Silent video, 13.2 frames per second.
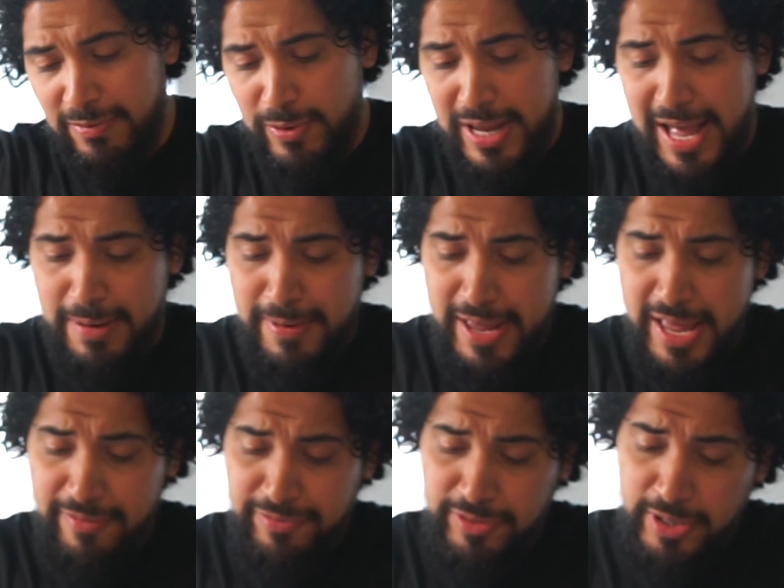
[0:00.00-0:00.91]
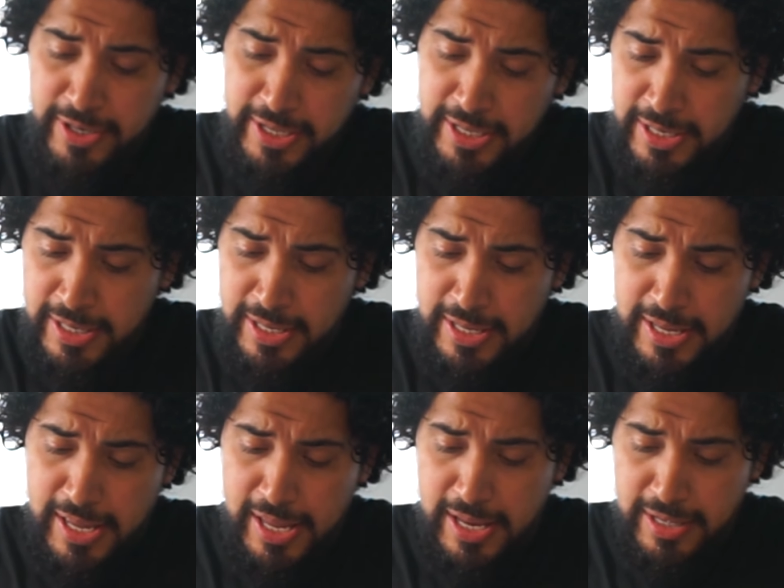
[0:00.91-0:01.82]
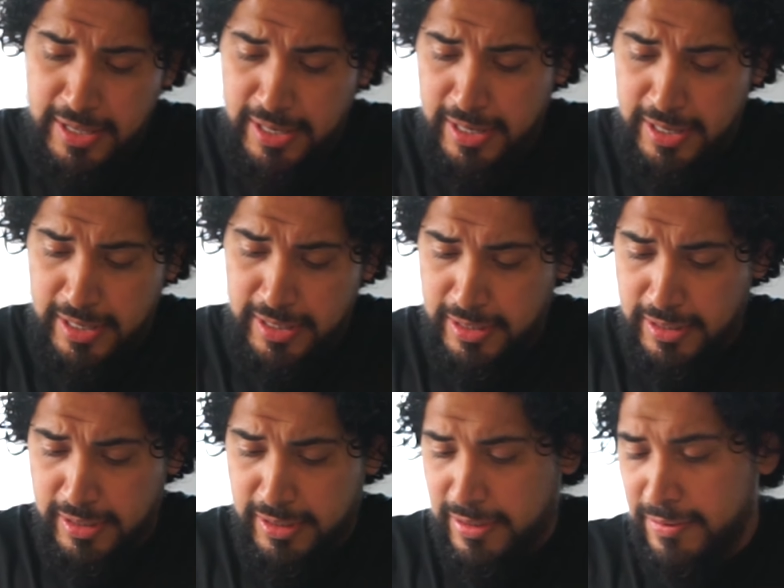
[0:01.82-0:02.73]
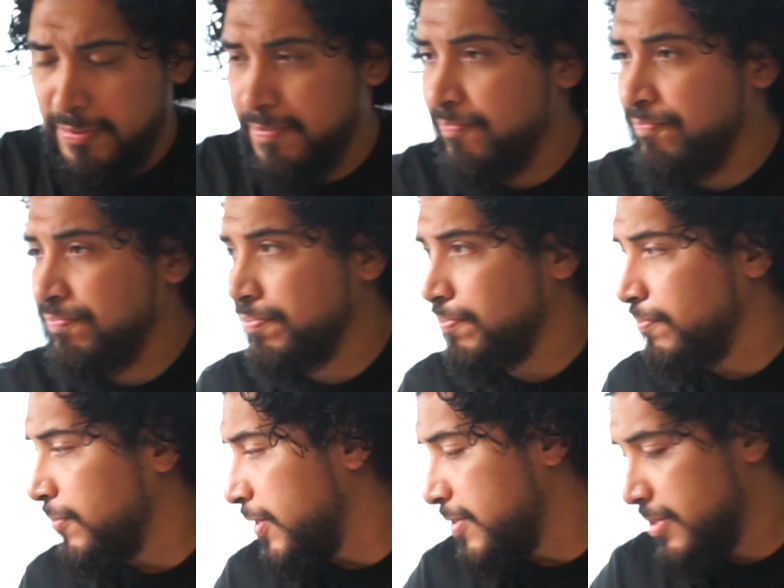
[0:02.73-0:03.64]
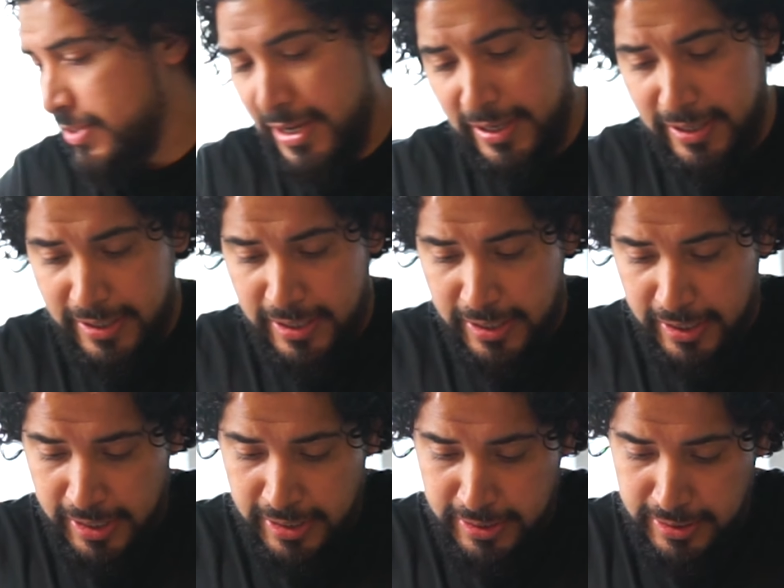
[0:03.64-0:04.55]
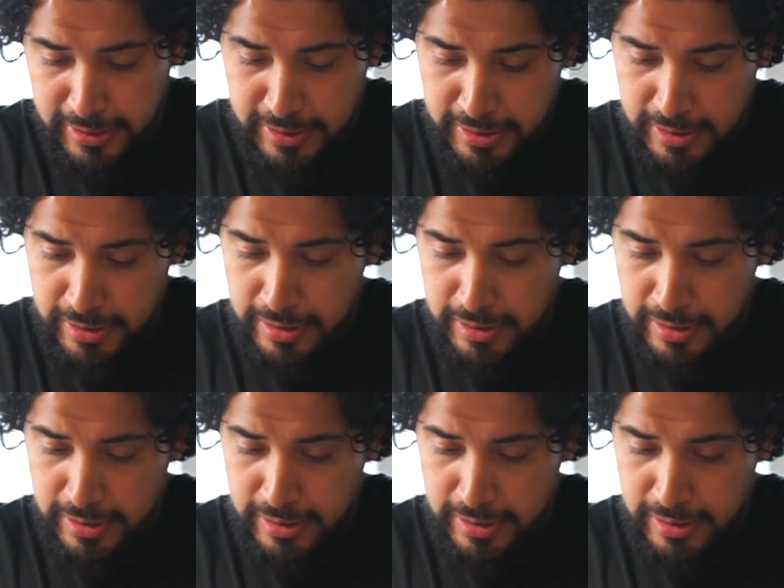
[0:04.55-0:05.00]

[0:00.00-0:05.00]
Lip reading: when I had my F30 and you know, this is not gonna cut it. I need